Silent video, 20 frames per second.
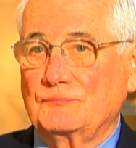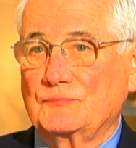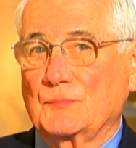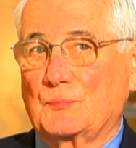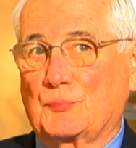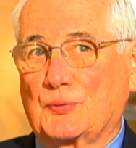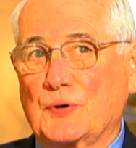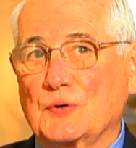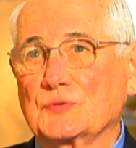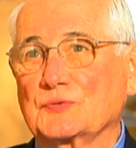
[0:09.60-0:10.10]

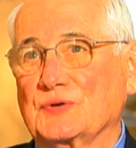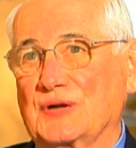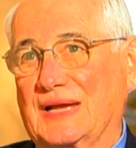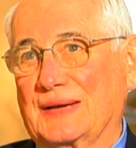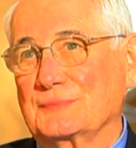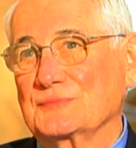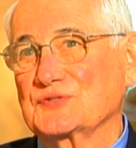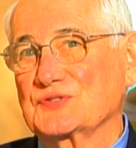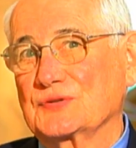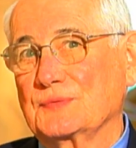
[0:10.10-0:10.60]

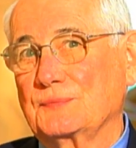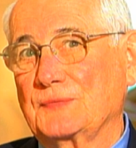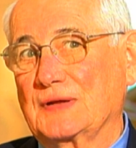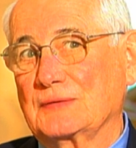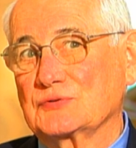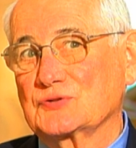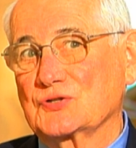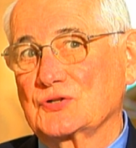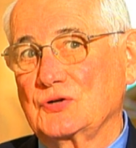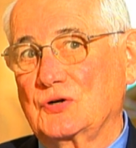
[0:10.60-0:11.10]
programs. It
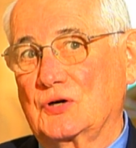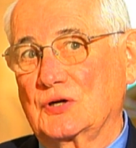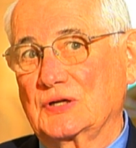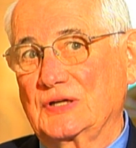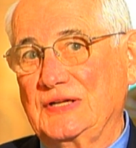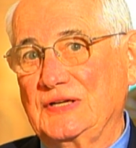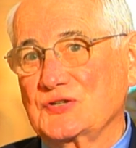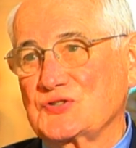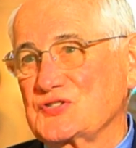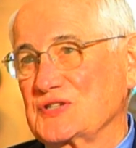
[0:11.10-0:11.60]
was called
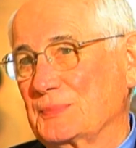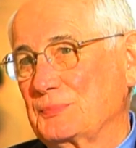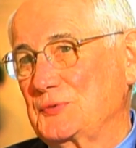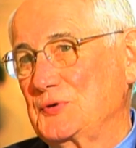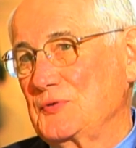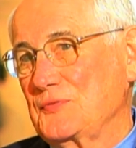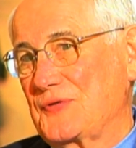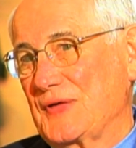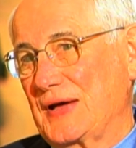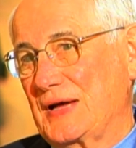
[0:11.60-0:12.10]
Leadership
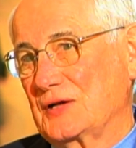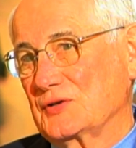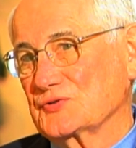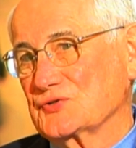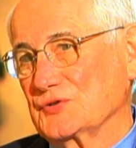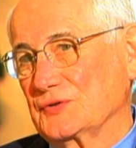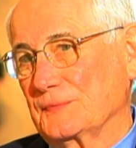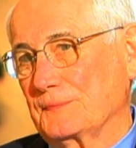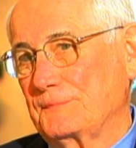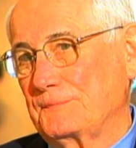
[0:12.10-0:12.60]

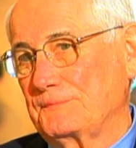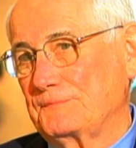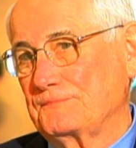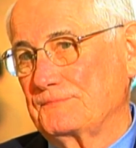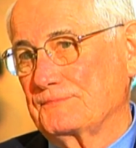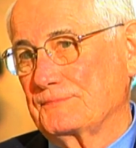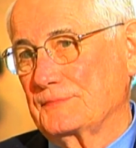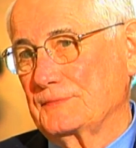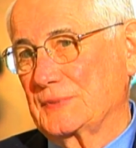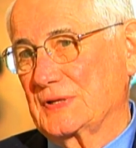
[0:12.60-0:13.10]
2000,
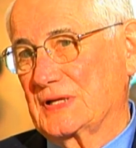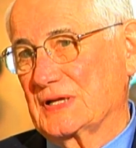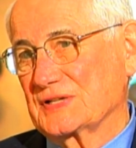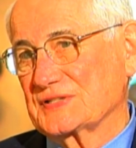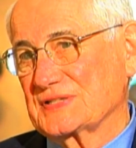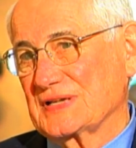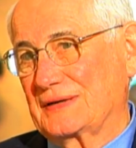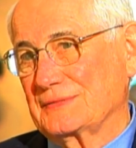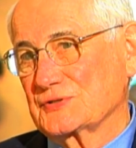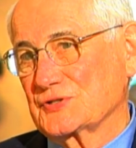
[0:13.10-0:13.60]

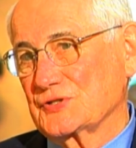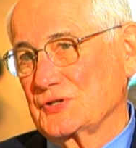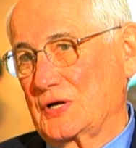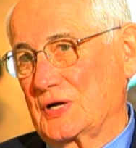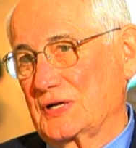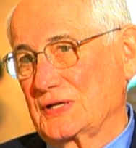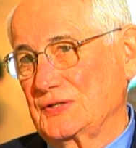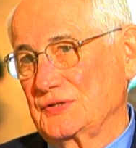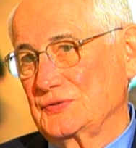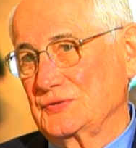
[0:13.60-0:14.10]
because I was
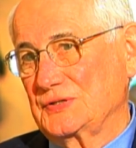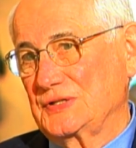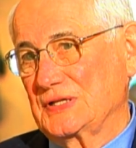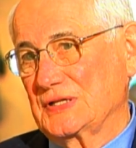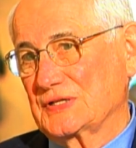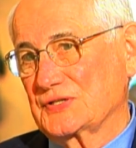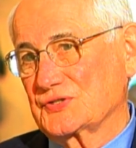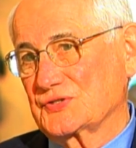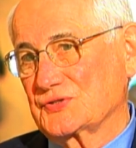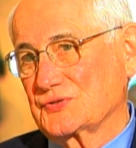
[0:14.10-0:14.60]
talking to
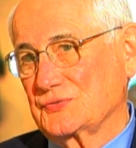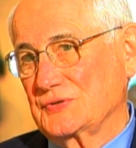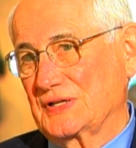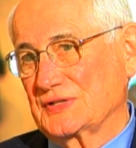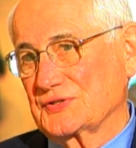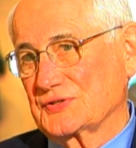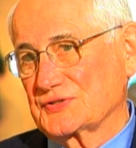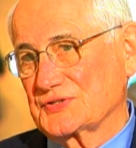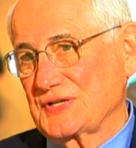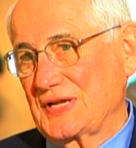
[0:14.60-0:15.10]
kids
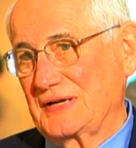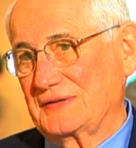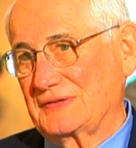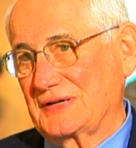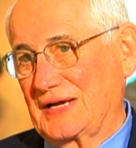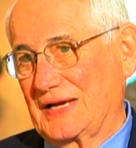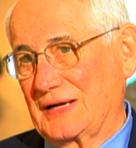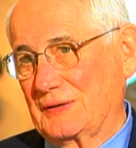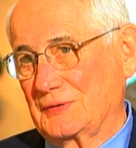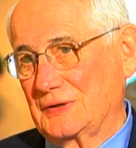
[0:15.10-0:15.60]
throughout the state of
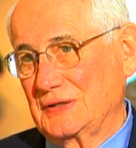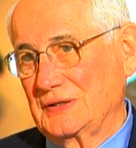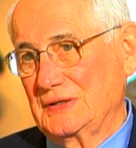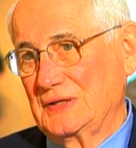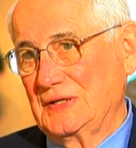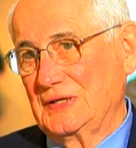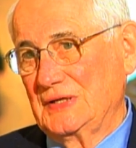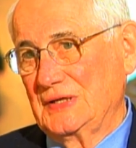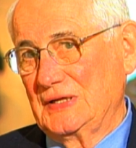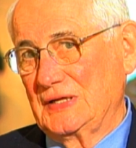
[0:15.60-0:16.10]
Iowa,
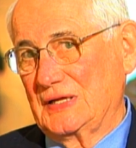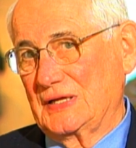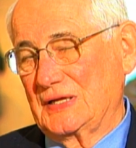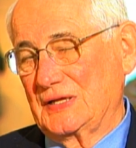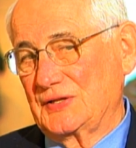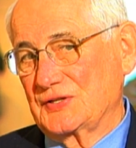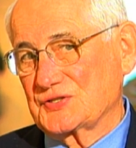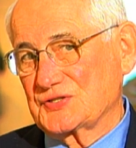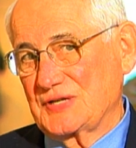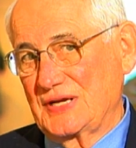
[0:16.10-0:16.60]

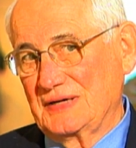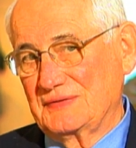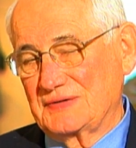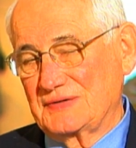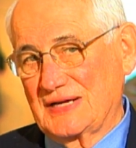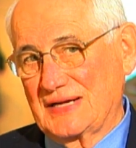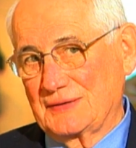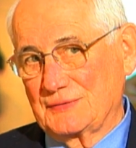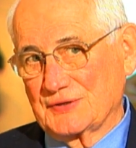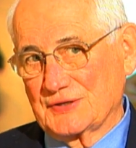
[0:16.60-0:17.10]
and the state of
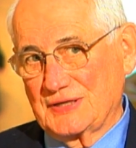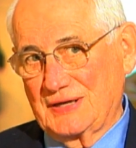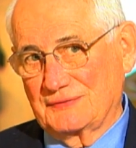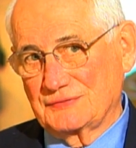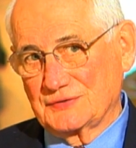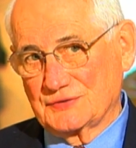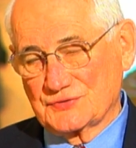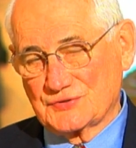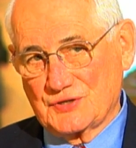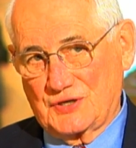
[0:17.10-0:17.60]
Iowa, the
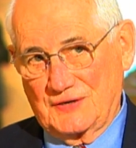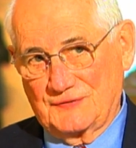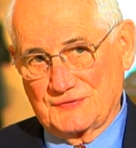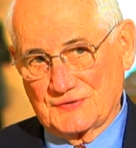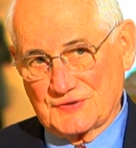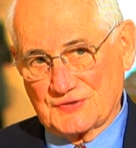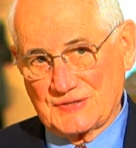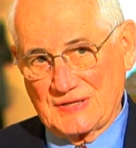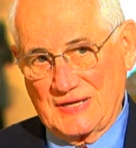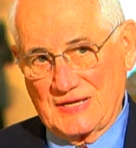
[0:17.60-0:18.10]
governor's
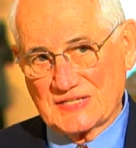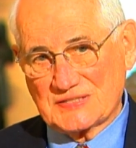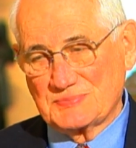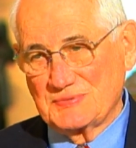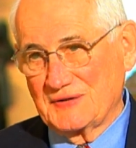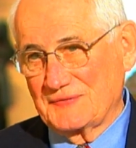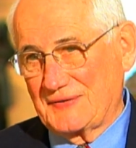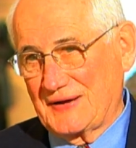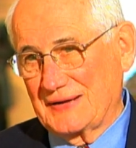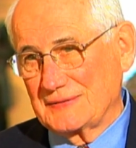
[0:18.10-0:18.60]
office, asked
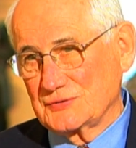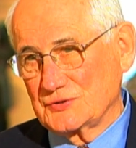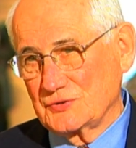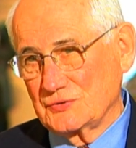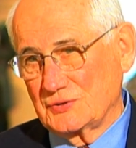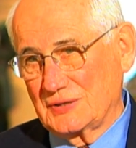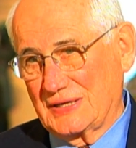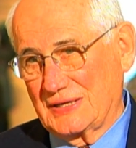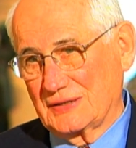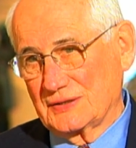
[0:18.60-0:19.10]
me if I would
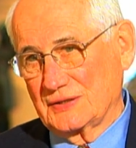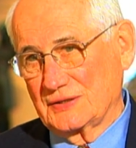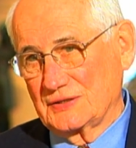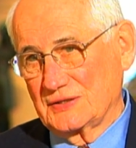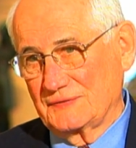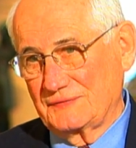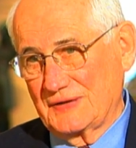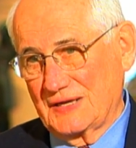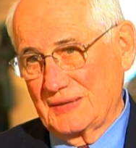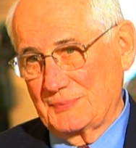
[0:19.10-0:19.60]
go out and
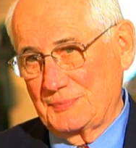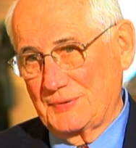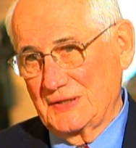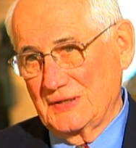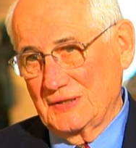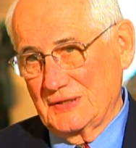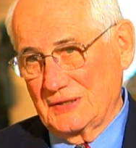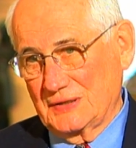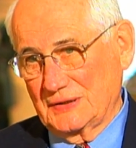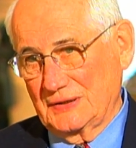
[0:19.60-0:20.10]
develop
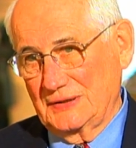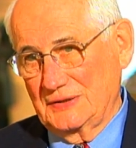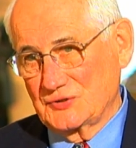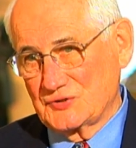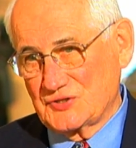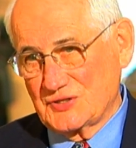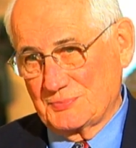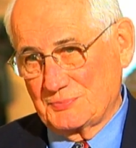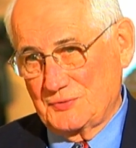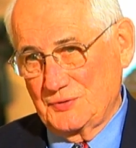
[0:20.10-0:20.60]
a
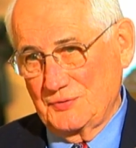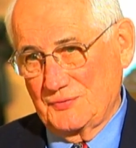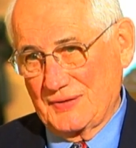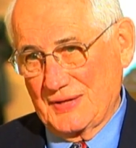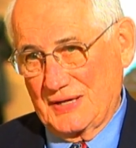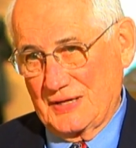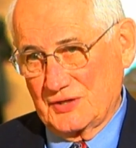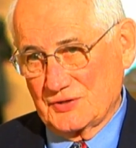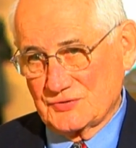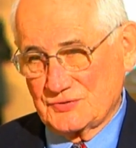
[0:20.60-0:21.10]
Leadership
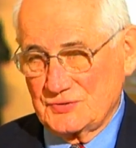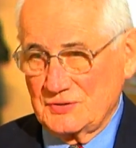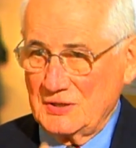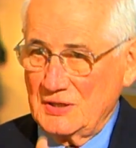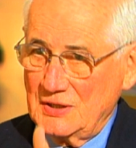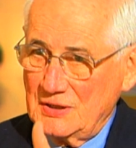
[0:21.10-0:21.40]
2000